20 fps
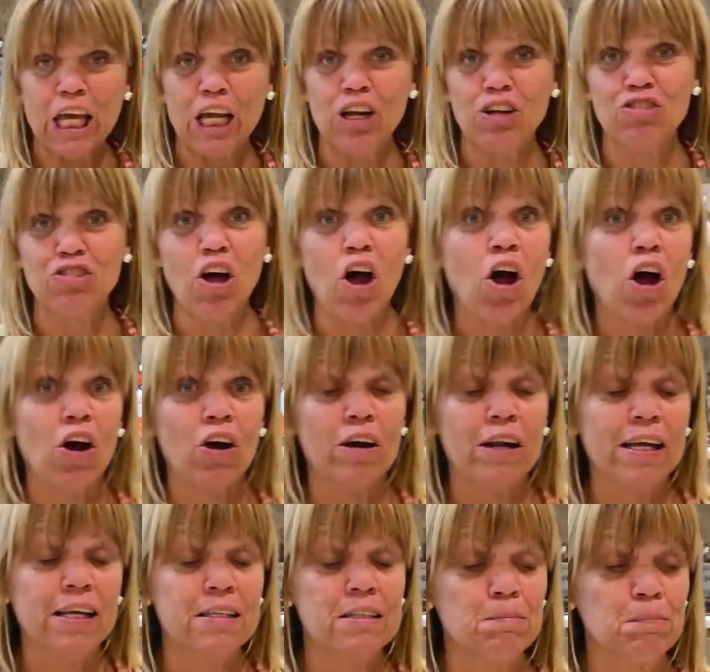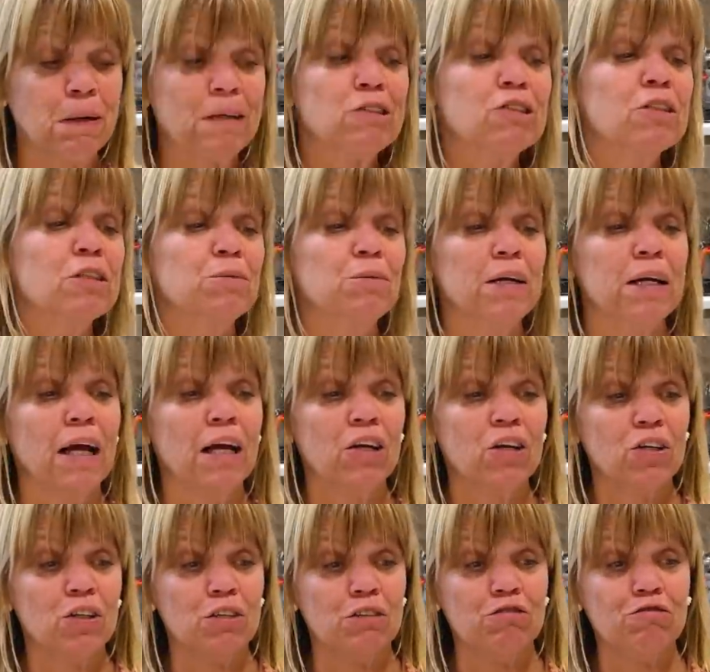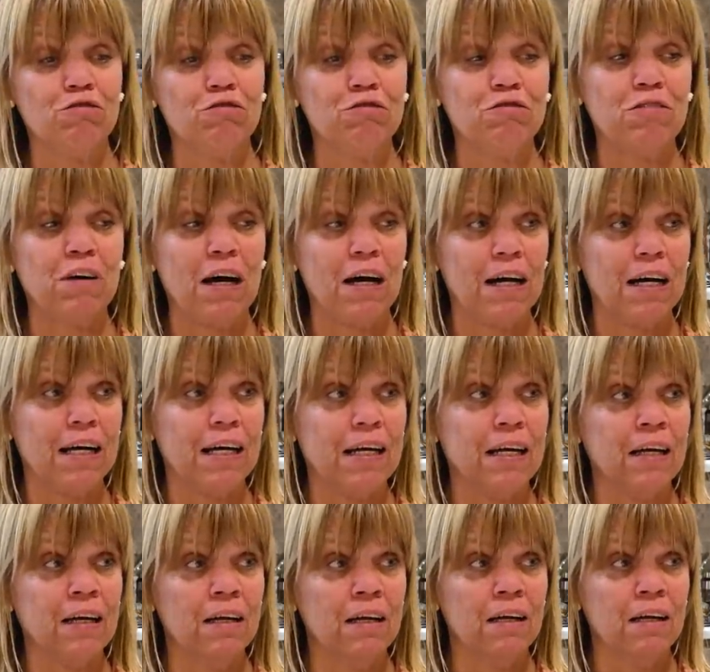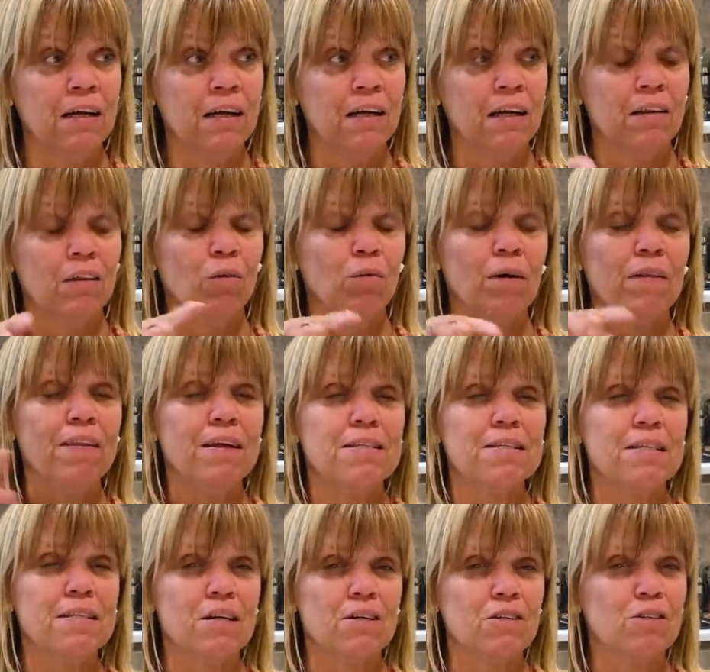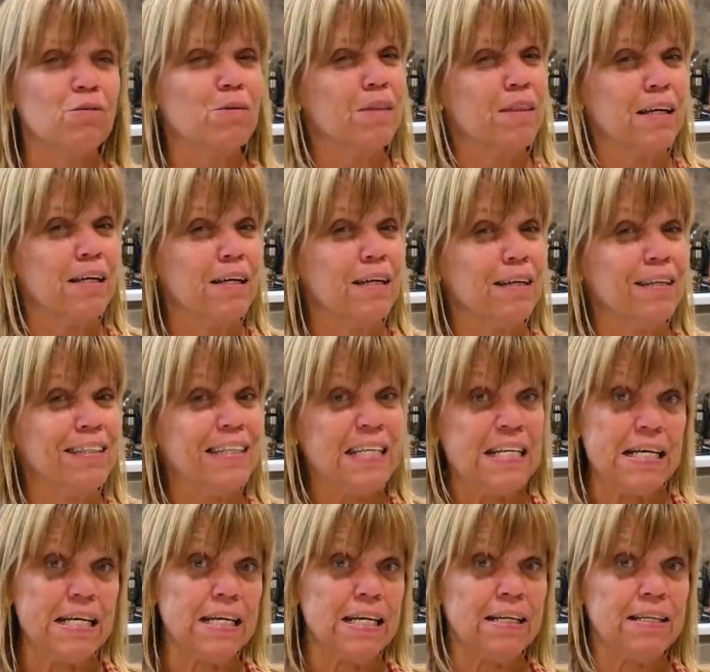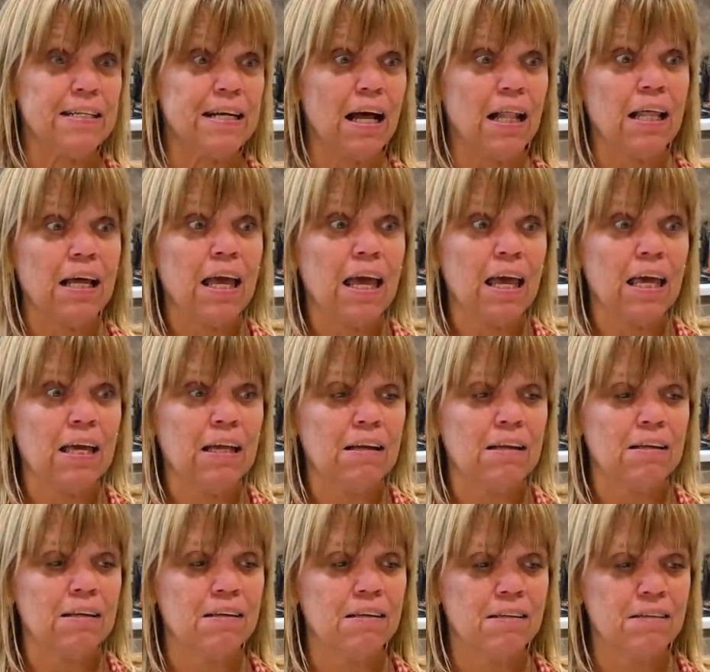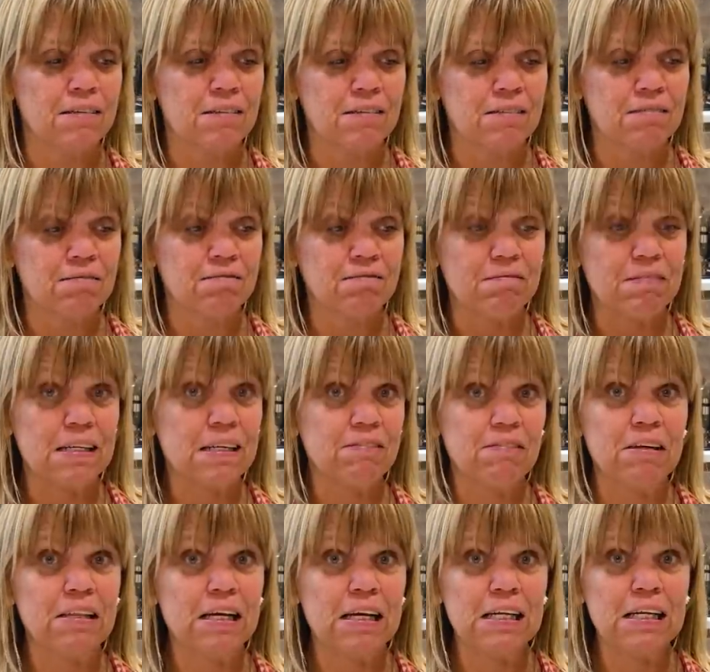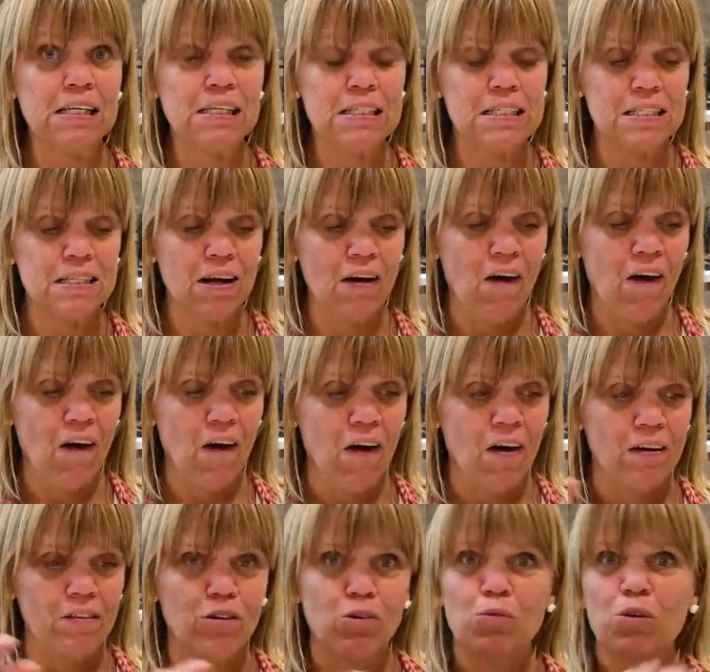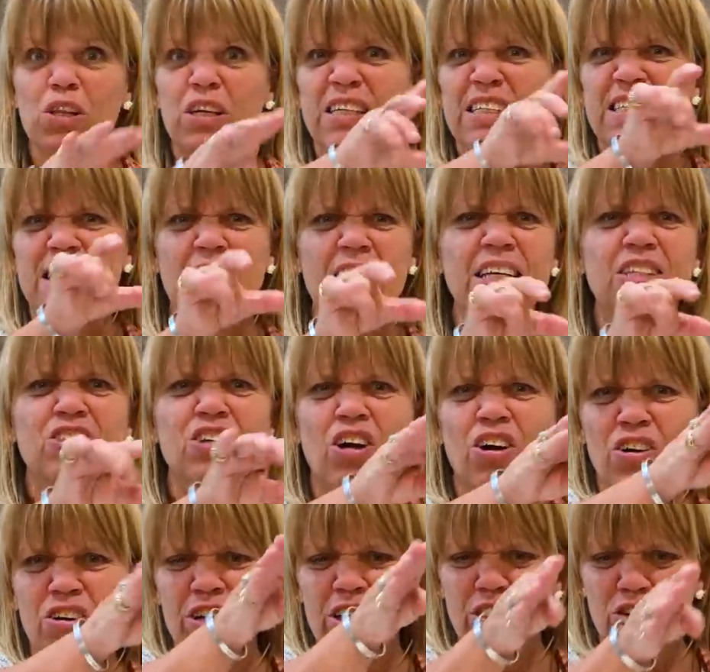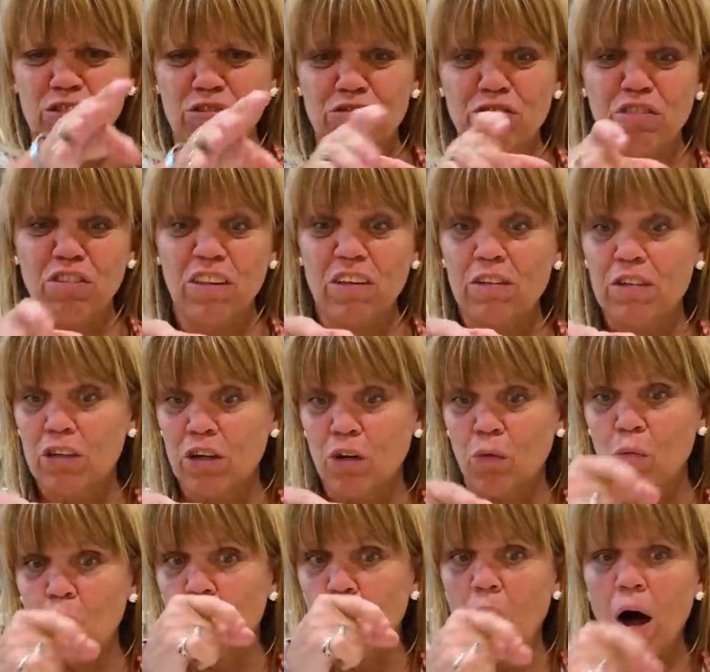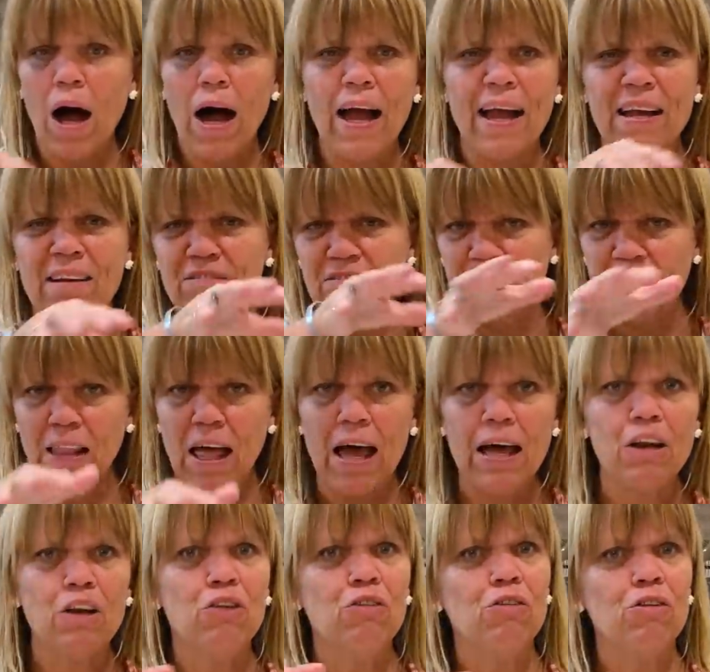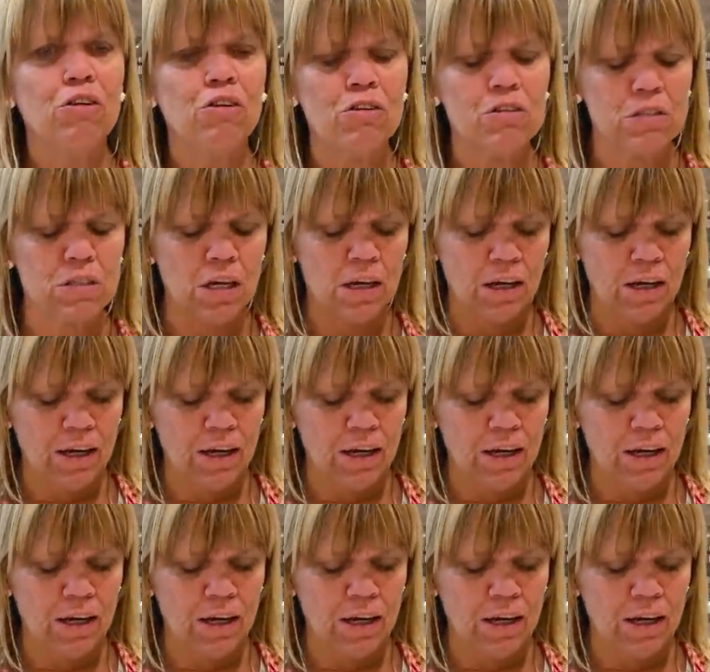it is hearty, especially when I couldn't find the one that starts with the T, Taligate, or whatever that is. They're really nice, hearty, or, you know, wide, flat noodles.